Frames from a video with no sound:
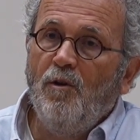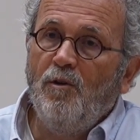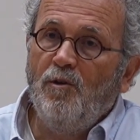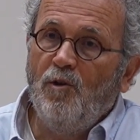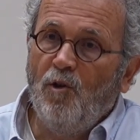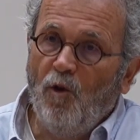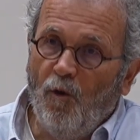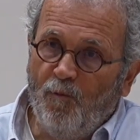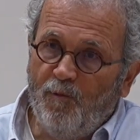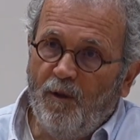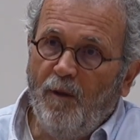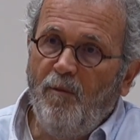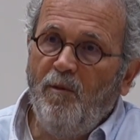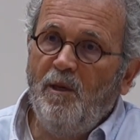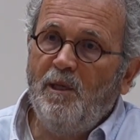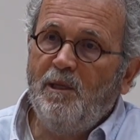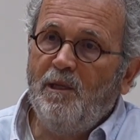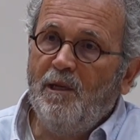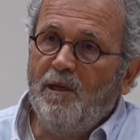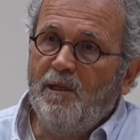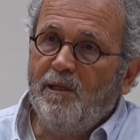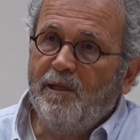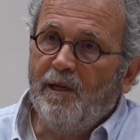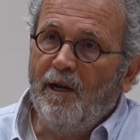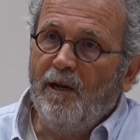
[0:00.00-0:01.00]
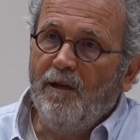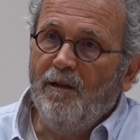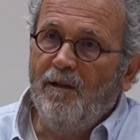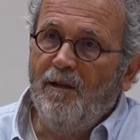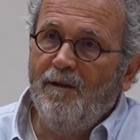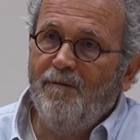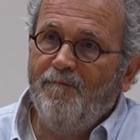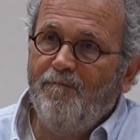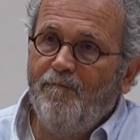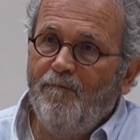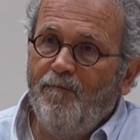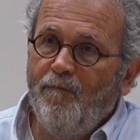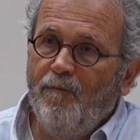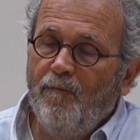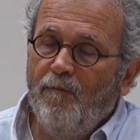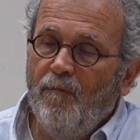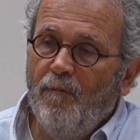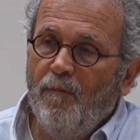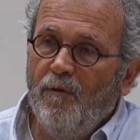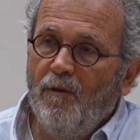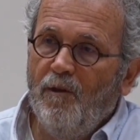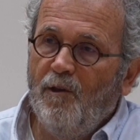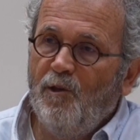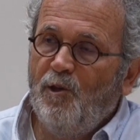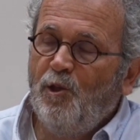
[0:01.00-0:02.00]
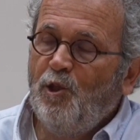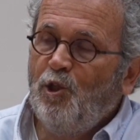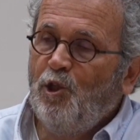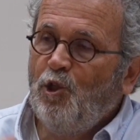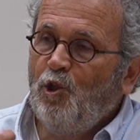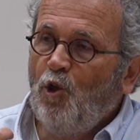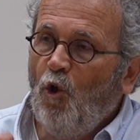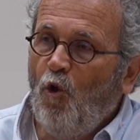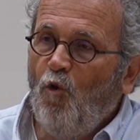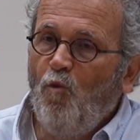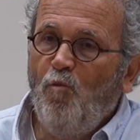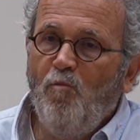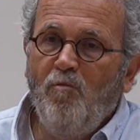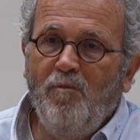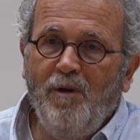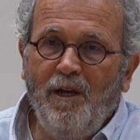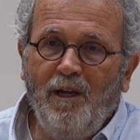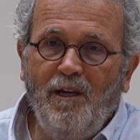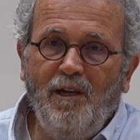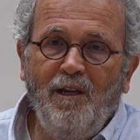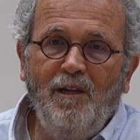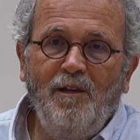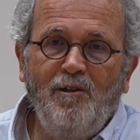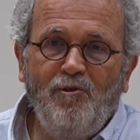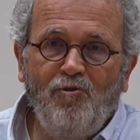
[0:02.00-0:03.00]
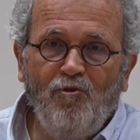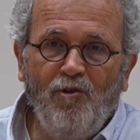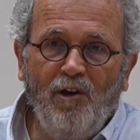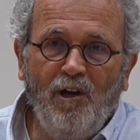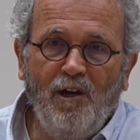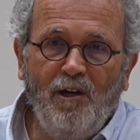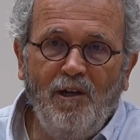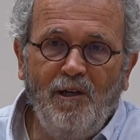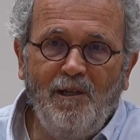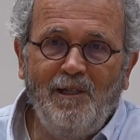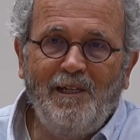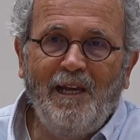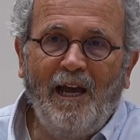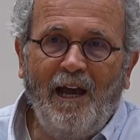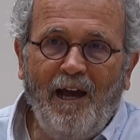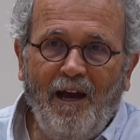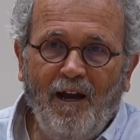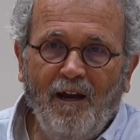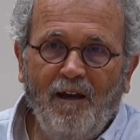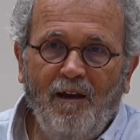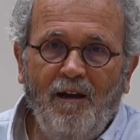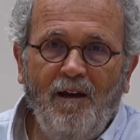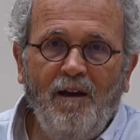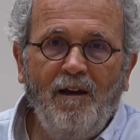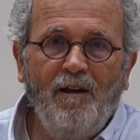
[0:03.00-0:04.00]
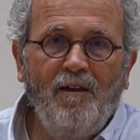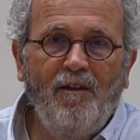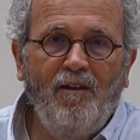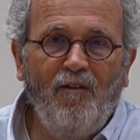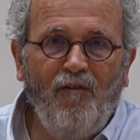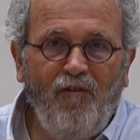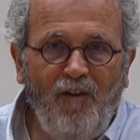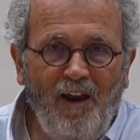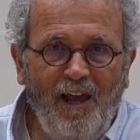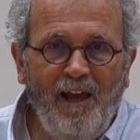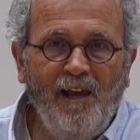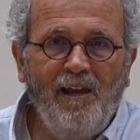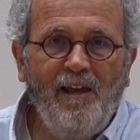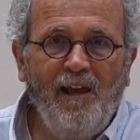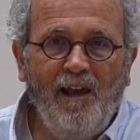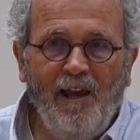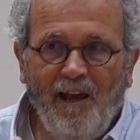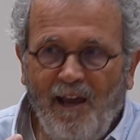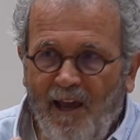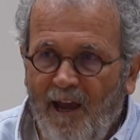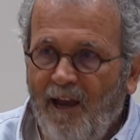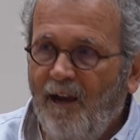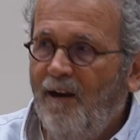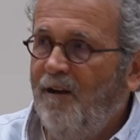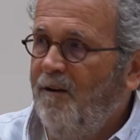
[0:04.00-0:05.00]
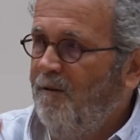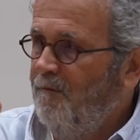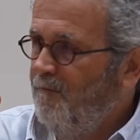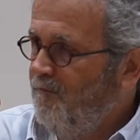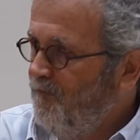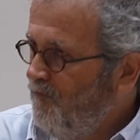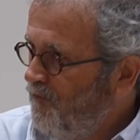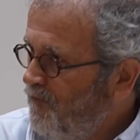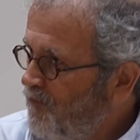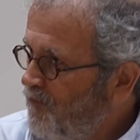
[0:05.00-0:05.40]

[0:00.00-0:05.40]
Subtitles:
the optimistic side, so many Israelis hug the flag again.